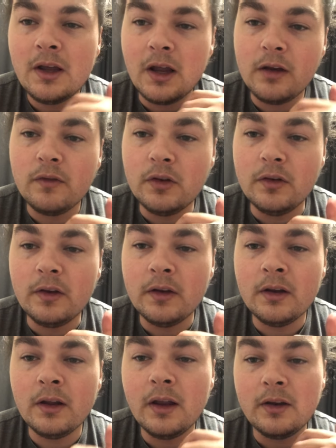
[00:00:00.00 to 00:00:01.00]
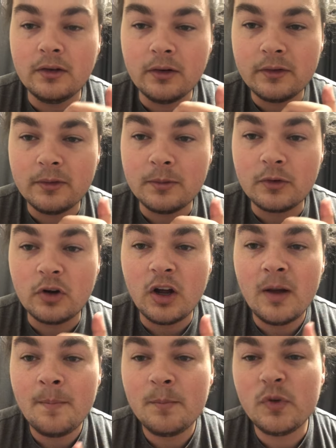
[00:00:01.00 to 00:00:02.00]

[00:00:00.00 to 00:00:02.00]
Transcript: and if you did and you're not subscribed,